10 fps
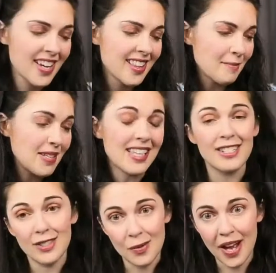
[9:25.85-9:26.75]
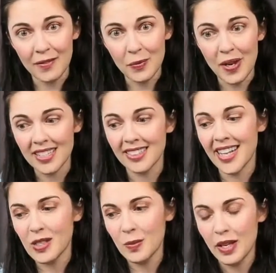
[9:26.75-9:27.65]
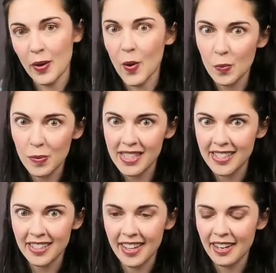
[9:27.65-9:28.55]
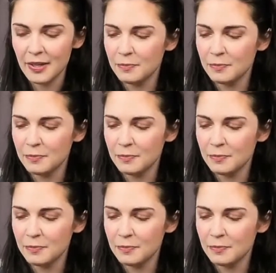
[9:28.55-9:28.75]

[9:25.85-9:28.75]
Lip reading: That means I don't have to wait until next week and hope it's still there.